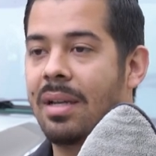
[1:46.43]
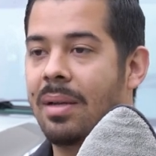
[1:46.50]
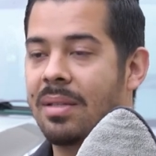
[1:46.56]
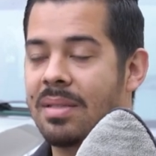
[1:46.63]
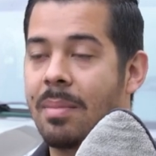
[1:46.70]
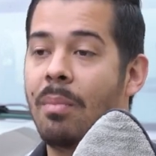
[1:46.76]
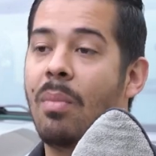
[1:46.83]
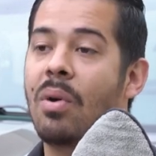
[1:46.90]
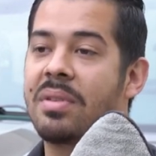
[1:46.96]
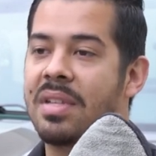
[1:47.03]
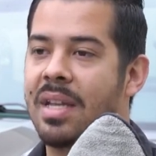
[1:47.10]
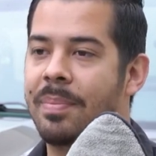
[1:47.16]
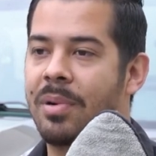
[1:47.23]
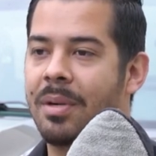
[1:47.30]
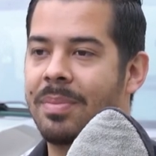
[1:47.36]
it's a
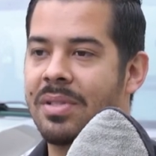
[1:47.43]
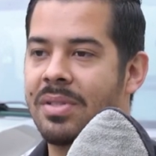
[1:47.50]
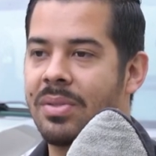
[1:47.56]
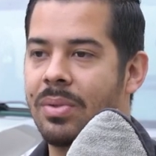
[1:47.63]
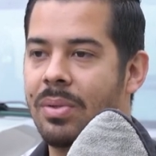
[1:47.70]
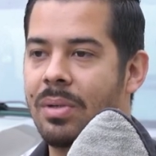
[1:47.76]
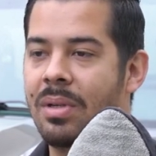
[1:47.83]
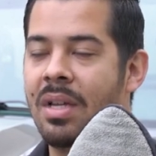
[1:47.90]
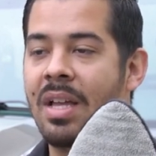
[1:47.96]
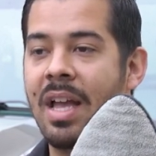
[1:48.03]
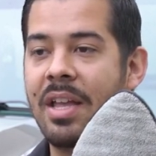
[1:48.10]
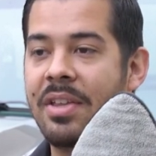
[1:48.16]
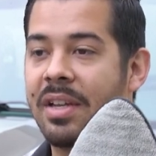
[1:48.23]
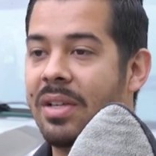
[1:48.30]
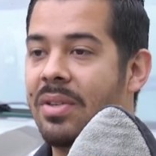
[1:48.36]
multi-purpose tool
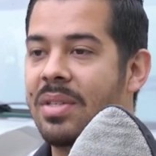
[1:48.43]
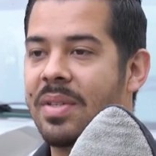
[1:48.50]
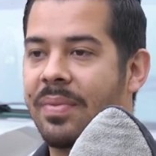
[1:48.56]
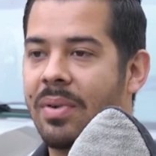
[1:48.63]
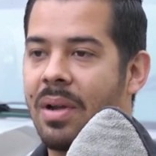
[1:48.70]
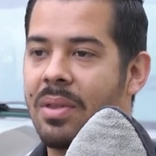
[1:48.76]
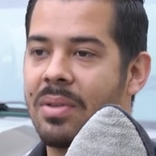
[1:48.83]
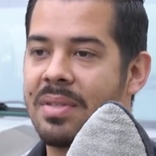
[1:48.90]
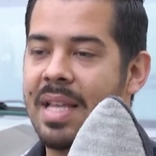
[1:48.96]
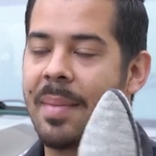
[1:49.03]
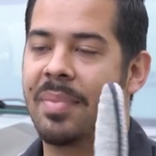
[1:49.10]
and you can use it for all those